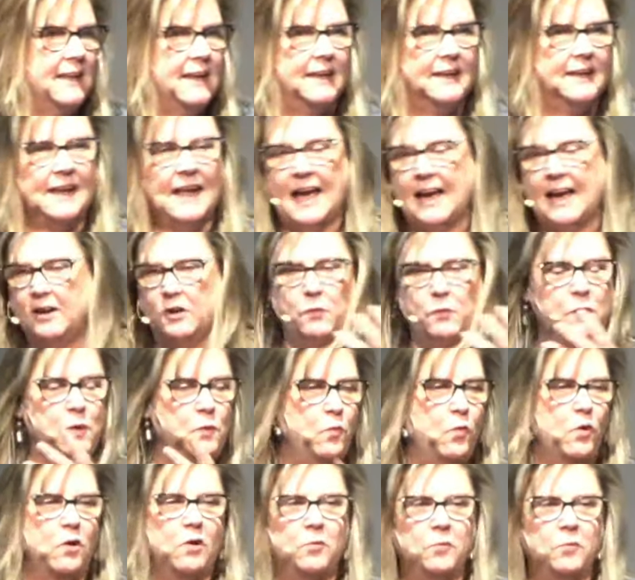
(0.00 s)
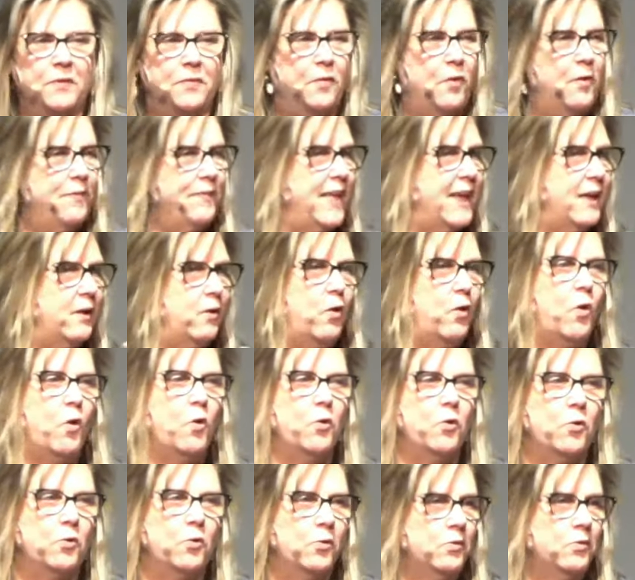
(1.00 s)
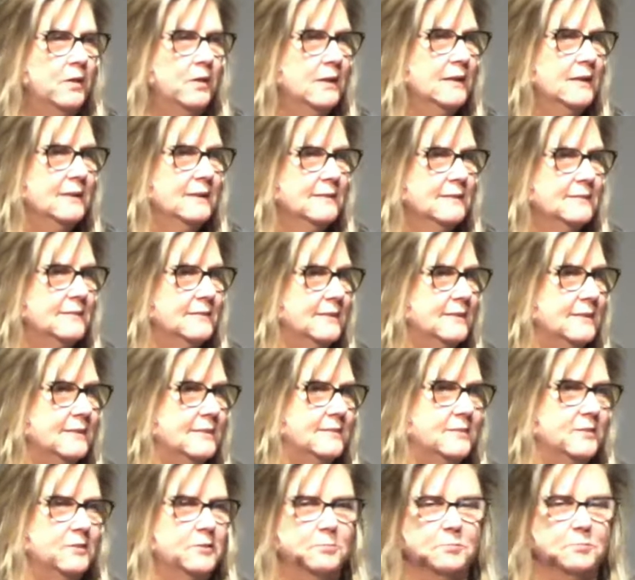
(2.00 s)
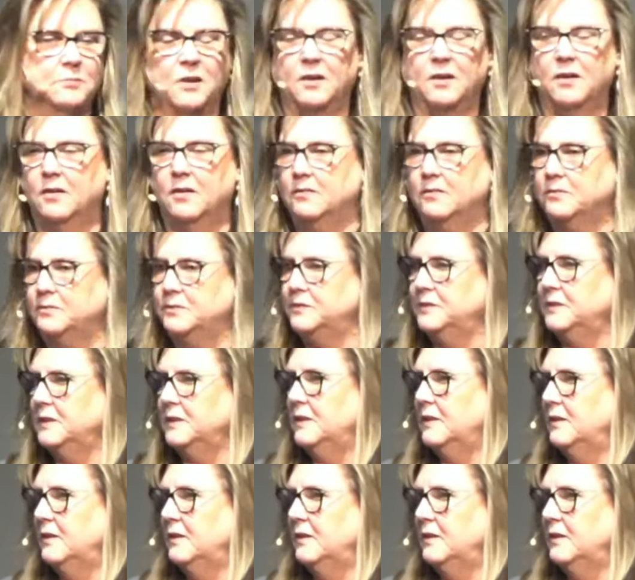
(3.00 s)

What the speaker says: and how do we work with that whole system of